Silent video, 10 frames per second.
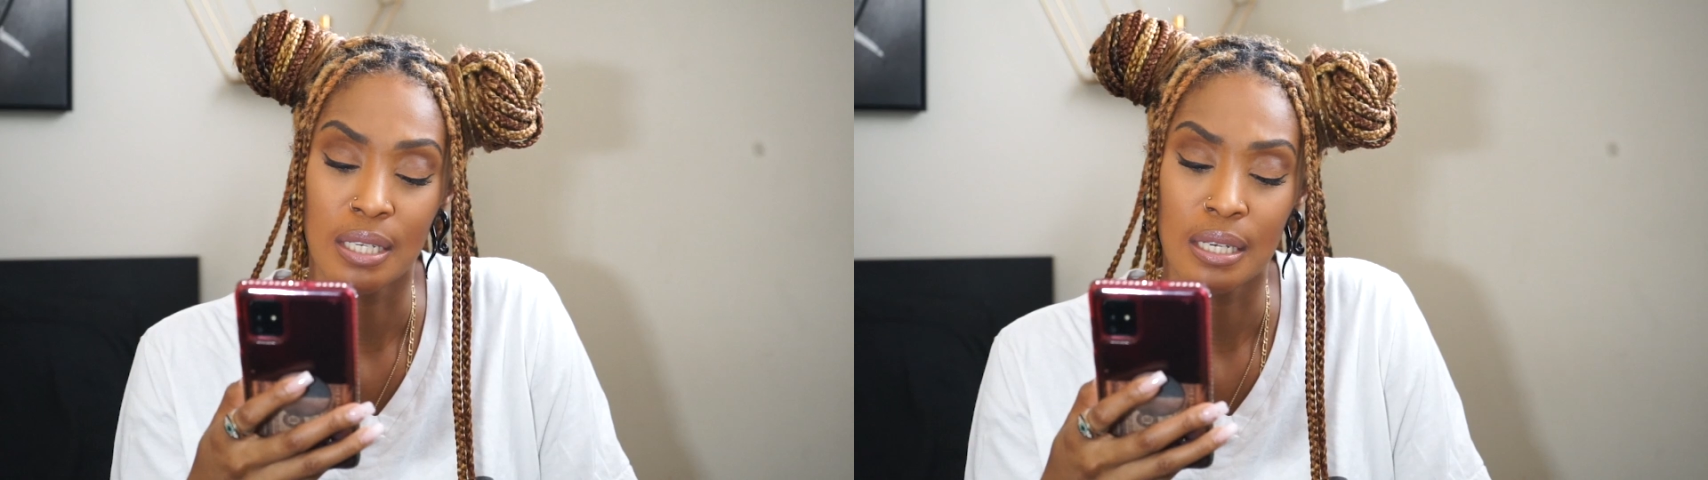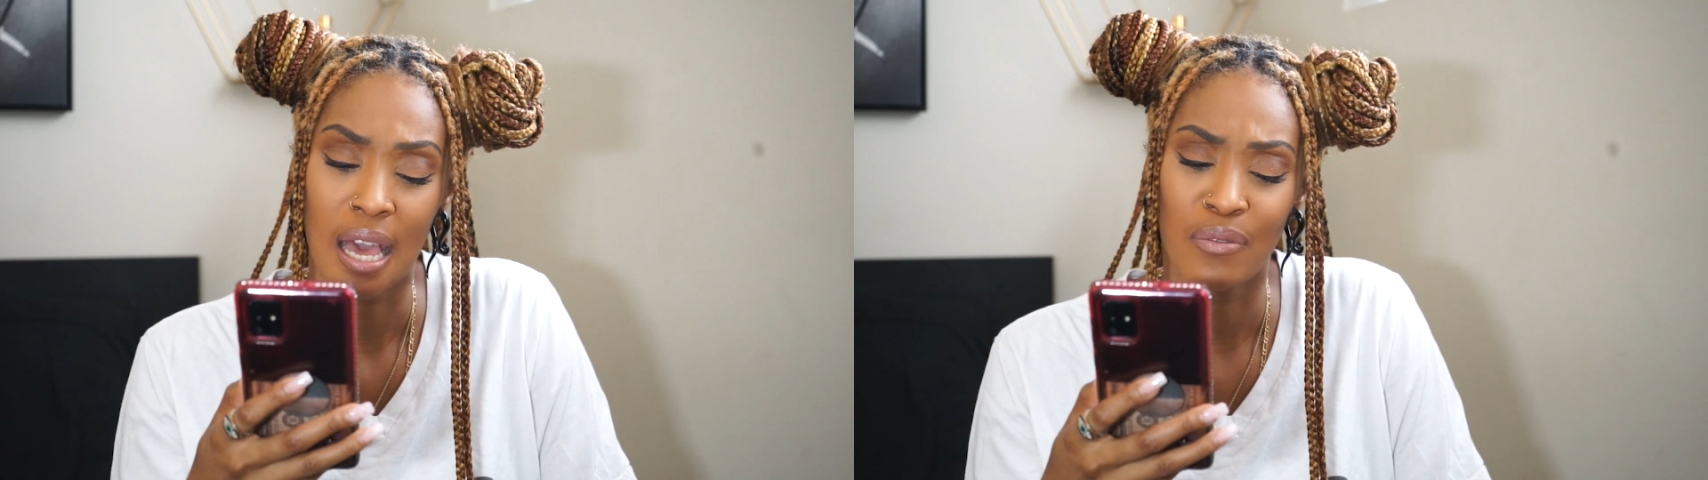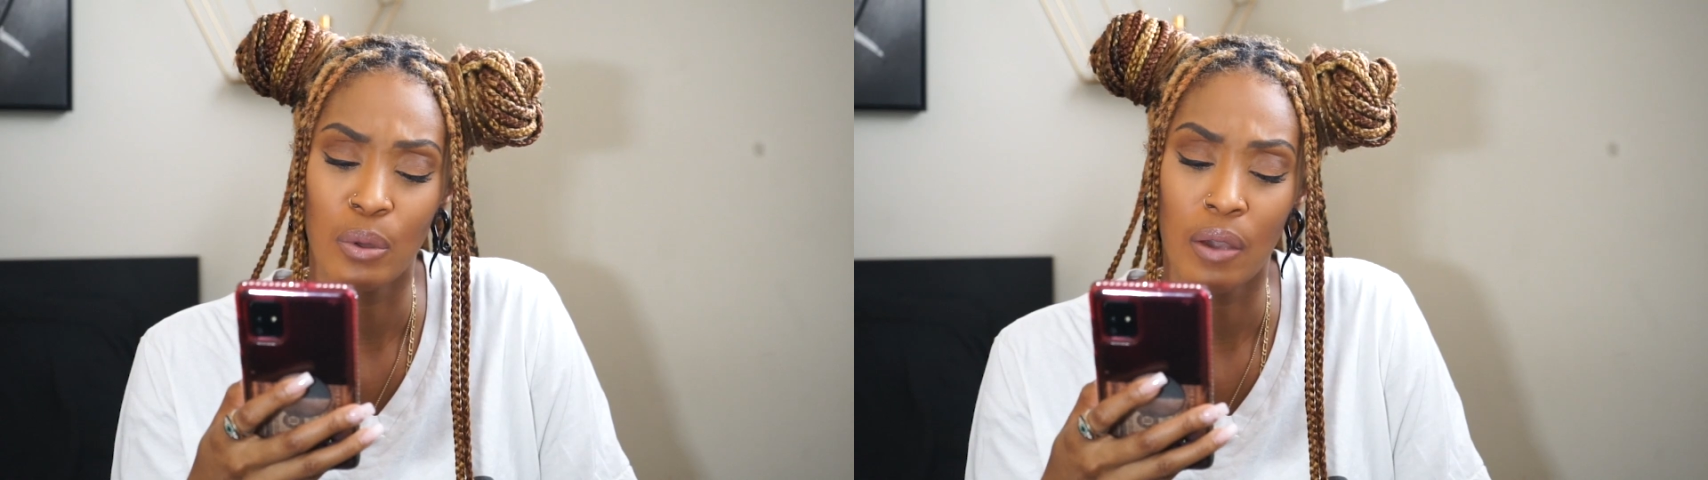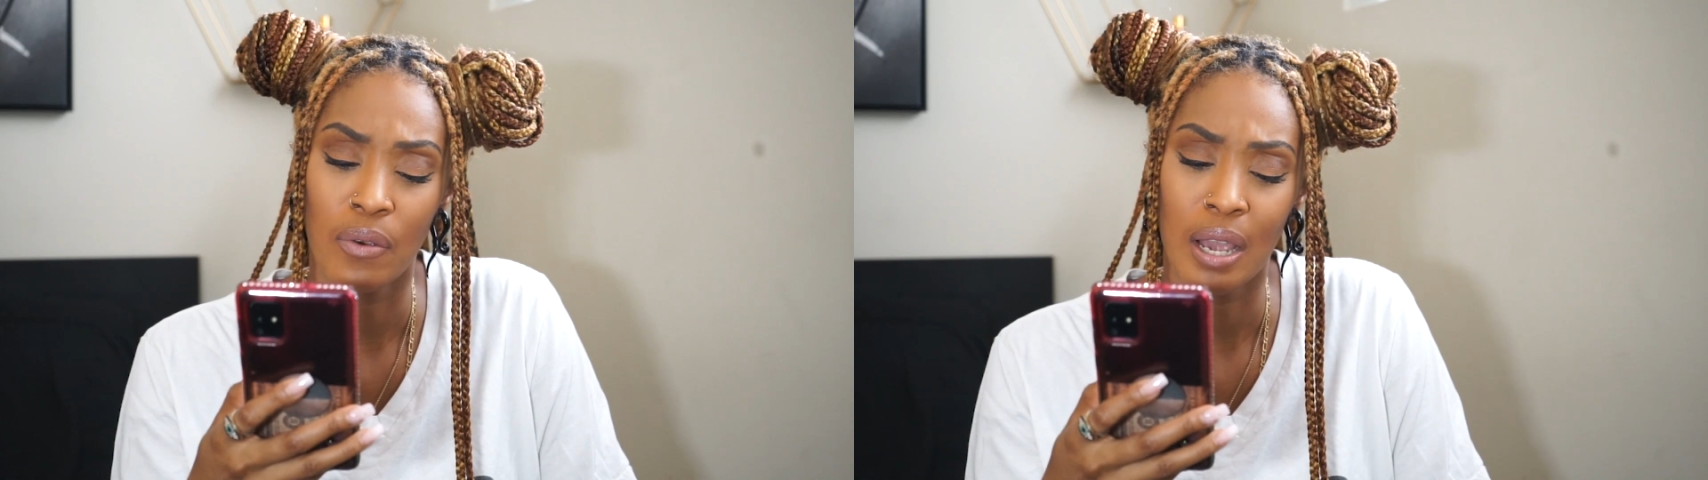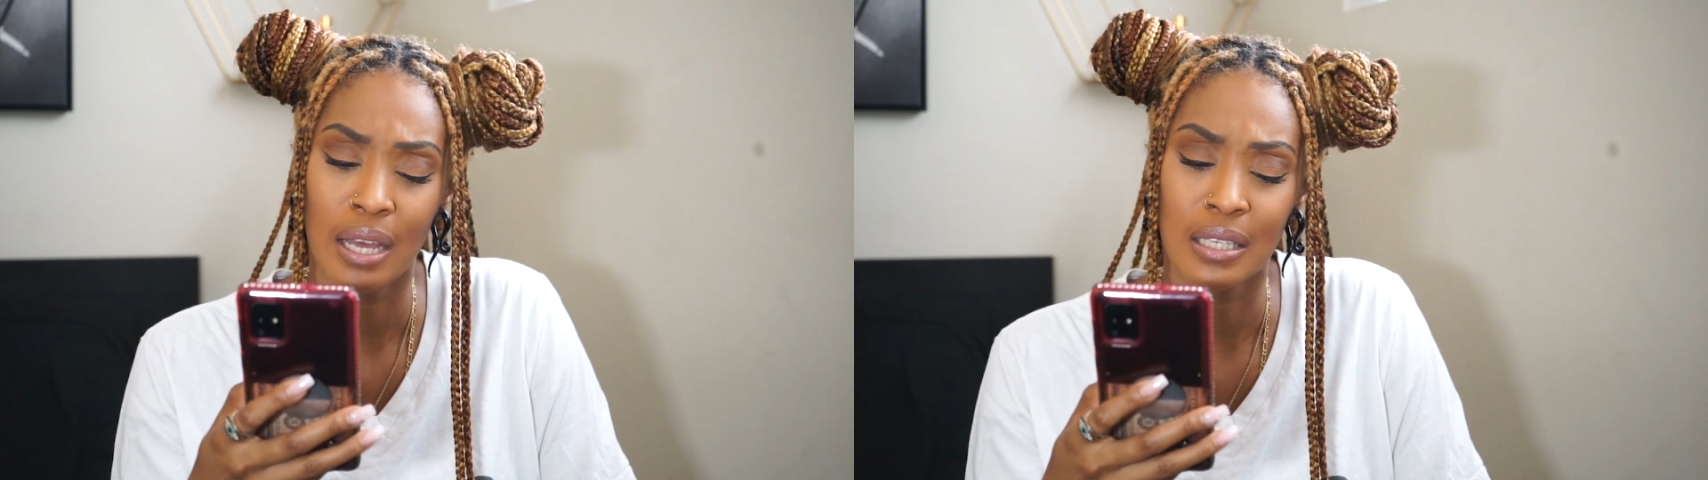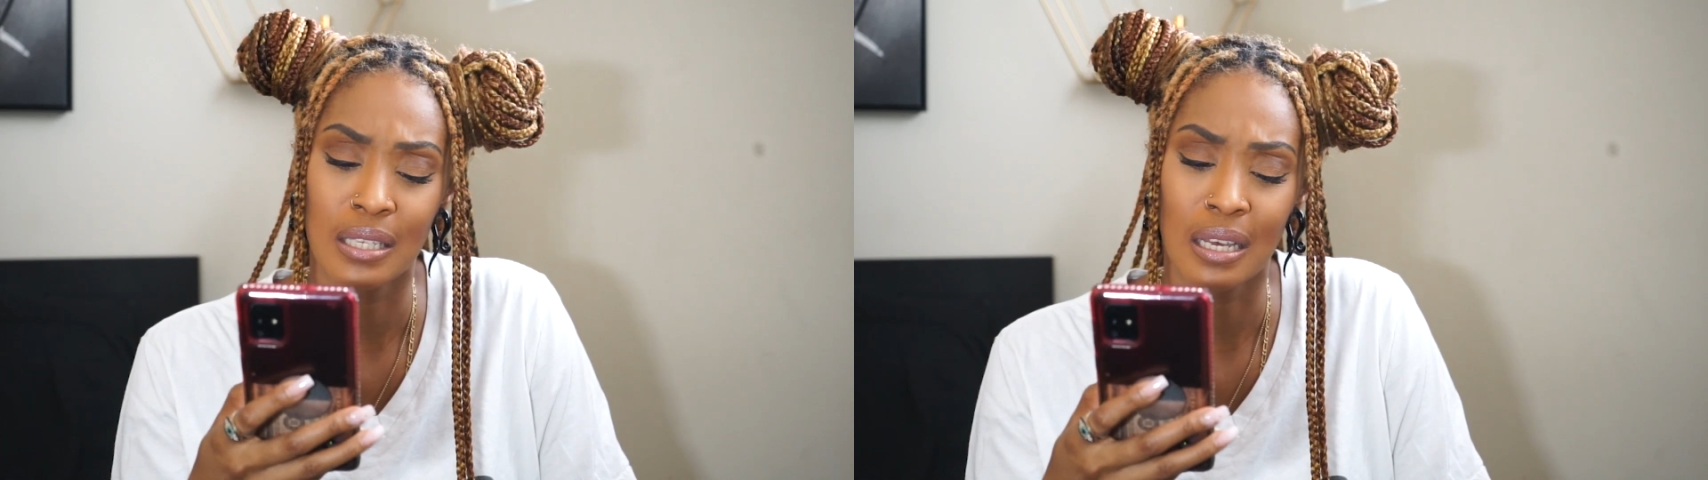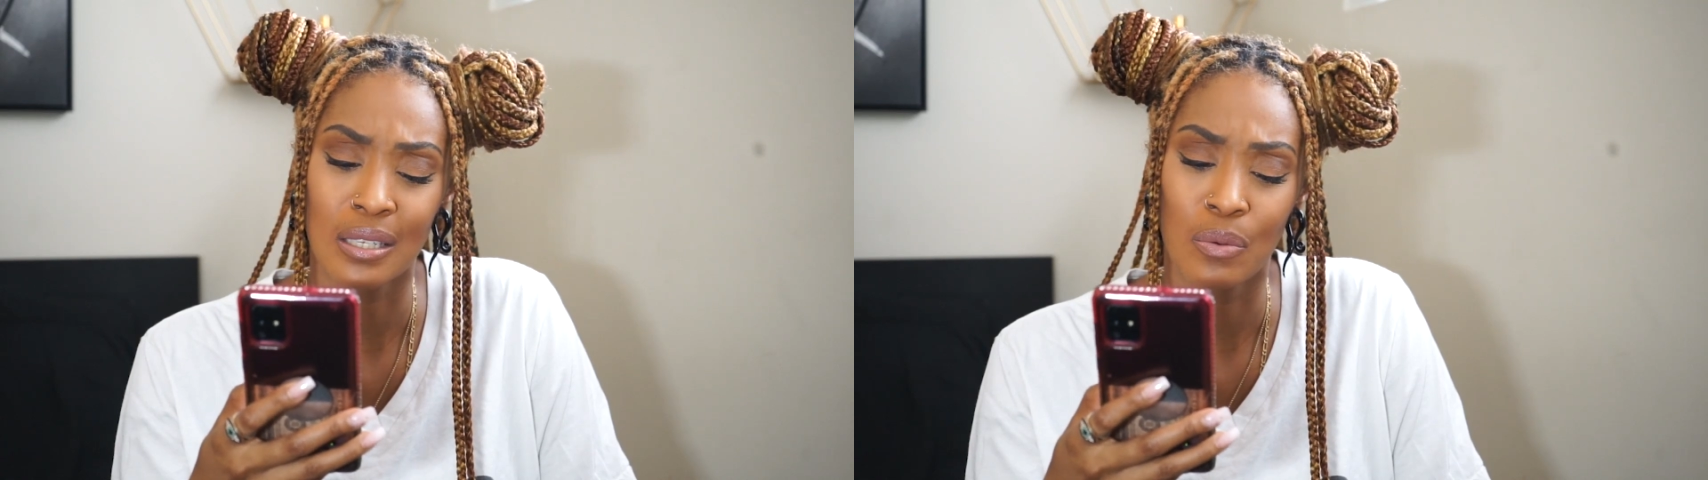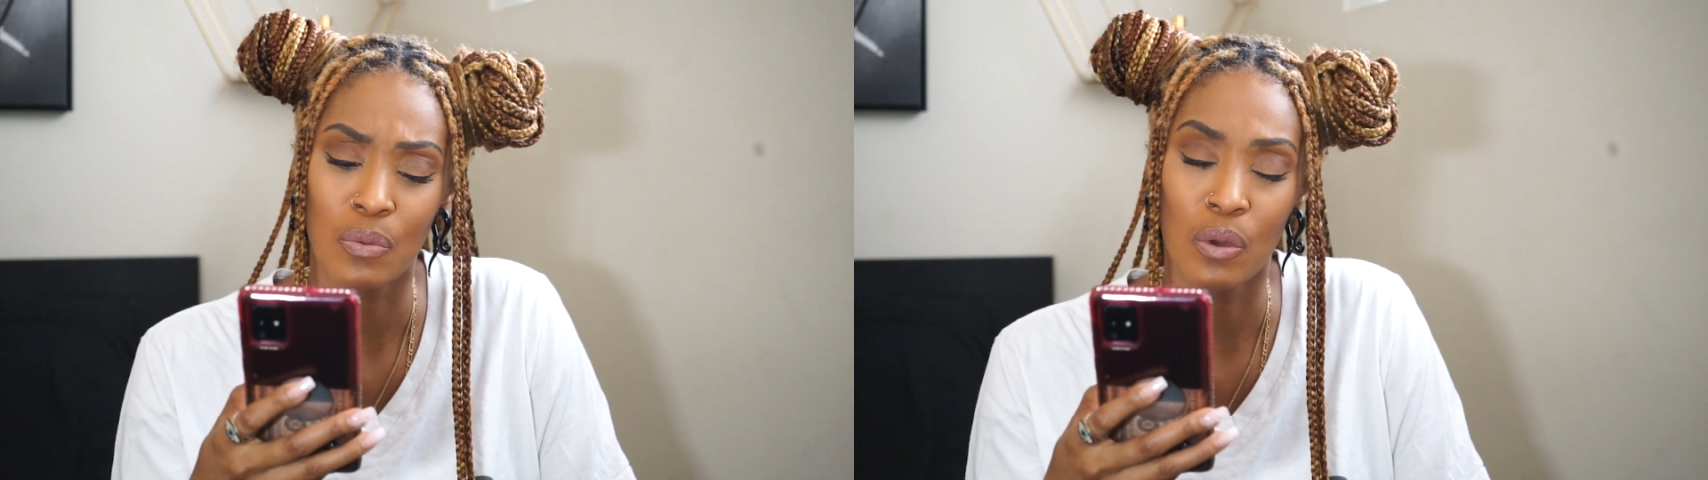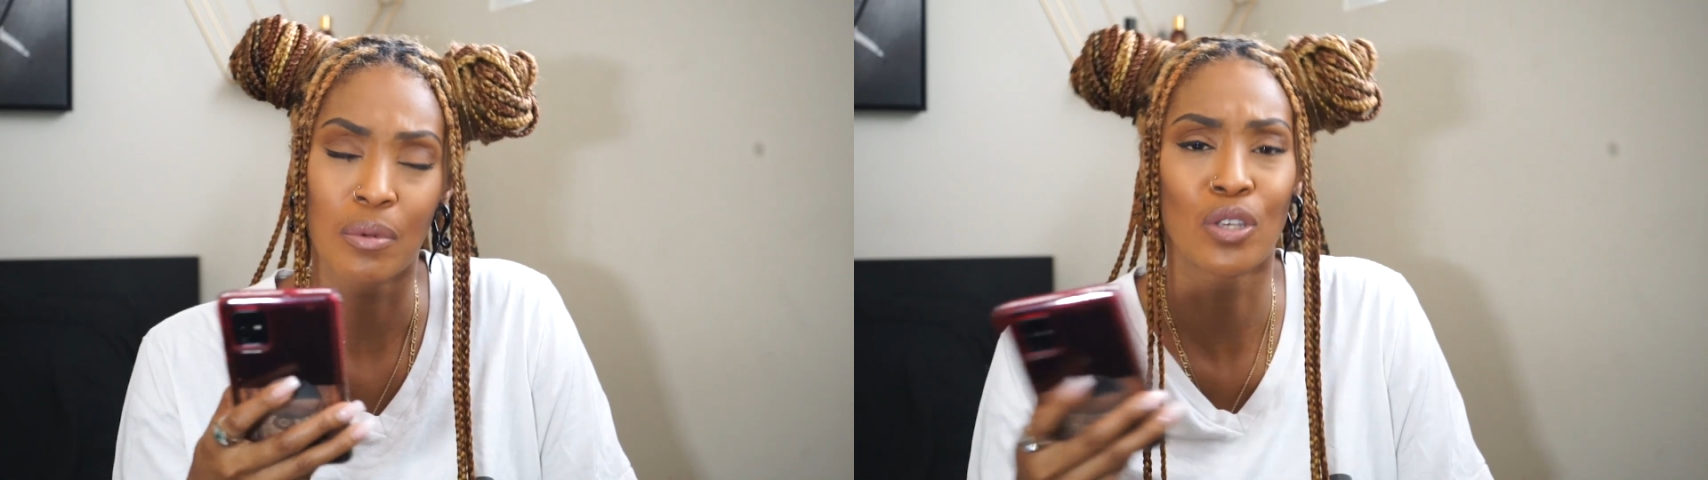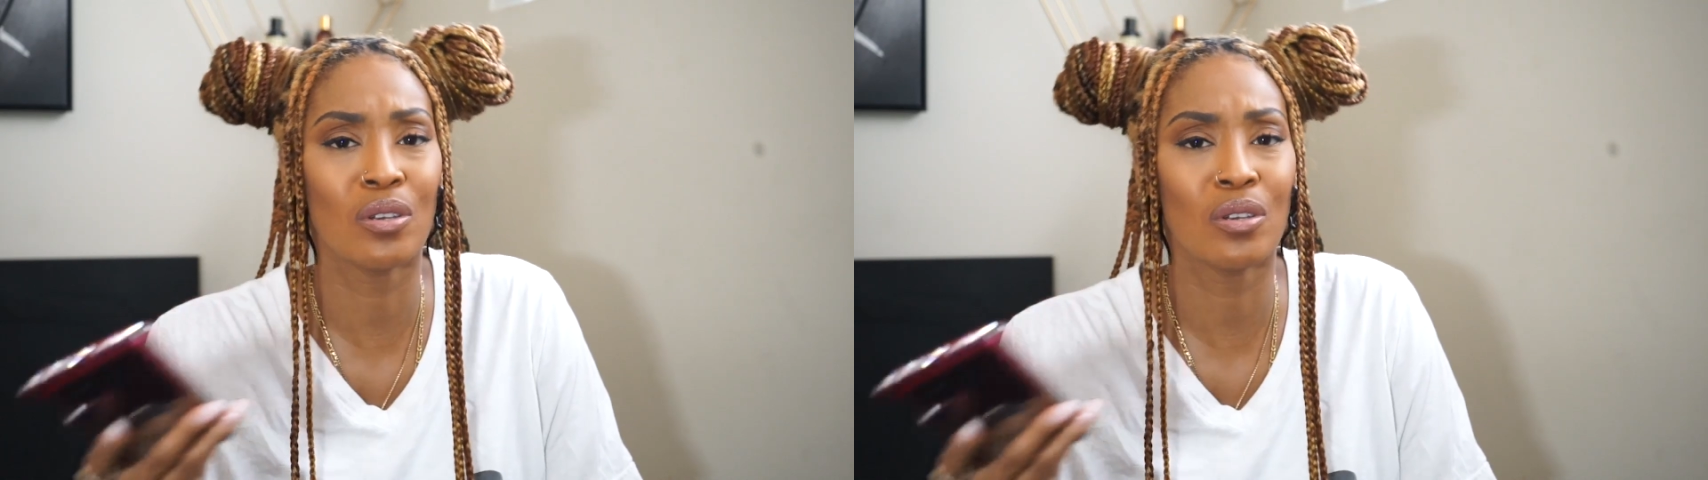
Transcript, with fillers: And have you ever had sex with women?